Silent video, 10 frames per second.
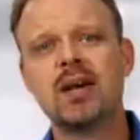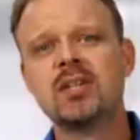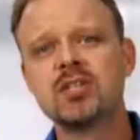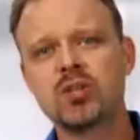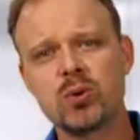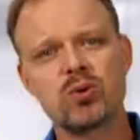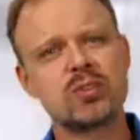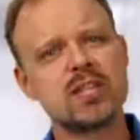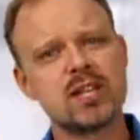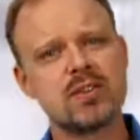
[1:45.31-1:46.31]
Social
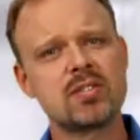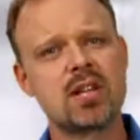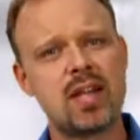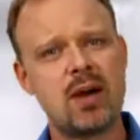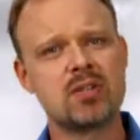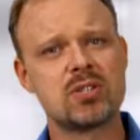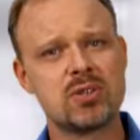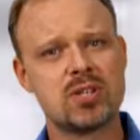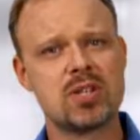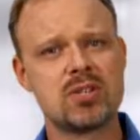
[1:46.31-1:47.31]
signals allow
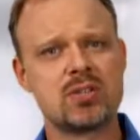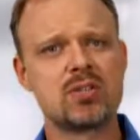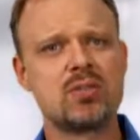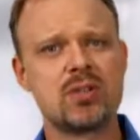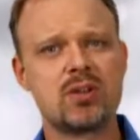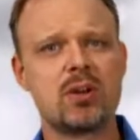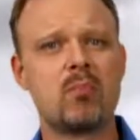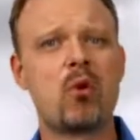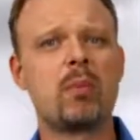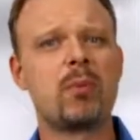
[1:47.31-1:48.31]
search engines to return
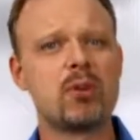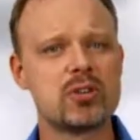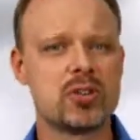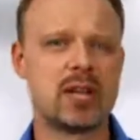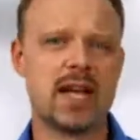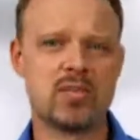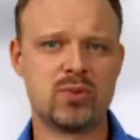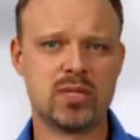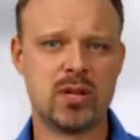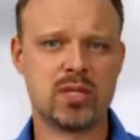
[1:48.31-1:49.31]
more personalized
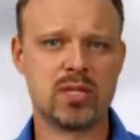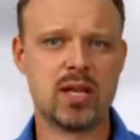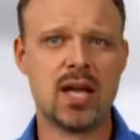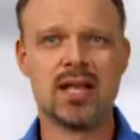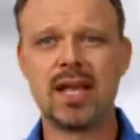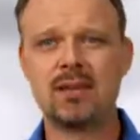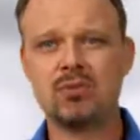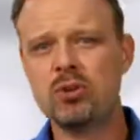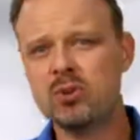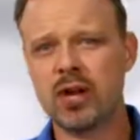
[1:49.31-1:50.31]
results, like
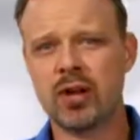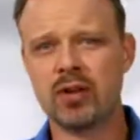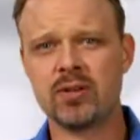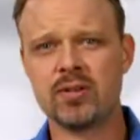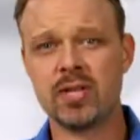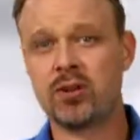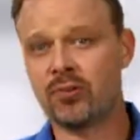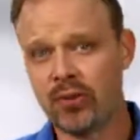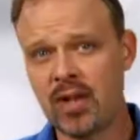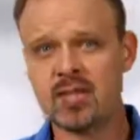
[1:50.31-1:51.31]
news articles that your
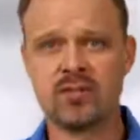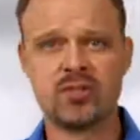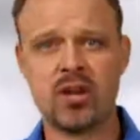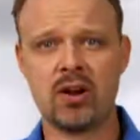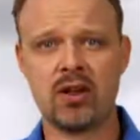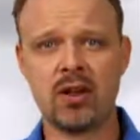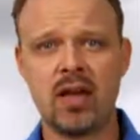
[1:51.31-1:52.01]
friends have shared.